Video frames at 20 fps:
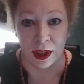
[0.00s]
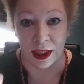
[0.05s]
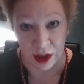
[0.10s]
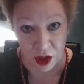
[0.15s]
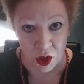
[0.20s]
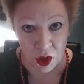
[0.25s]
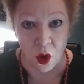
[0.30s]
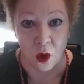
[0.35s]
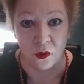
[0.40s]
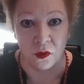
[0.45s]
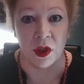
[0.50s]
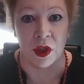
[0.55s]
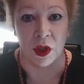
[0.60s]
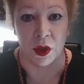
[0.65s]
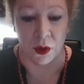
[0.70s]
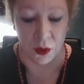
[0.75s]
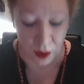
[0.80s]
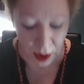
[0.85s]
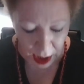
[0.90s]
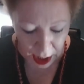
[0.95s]
it's not for
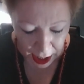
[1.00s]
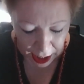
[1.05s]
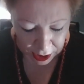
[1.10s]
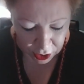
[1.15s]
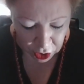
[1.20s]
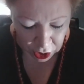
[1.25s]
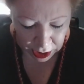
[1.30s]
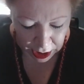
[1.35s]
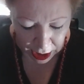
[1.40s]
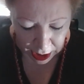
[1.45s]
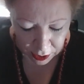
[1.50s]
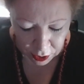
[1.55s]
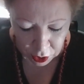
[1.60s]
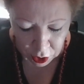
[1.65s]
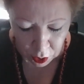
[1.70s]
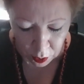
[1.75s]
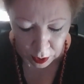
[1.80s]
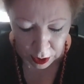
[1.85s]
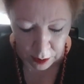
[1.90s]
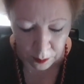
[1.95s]
you and you can't
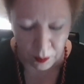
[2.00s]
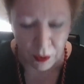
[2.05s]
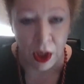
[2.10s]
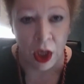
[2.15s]
do it.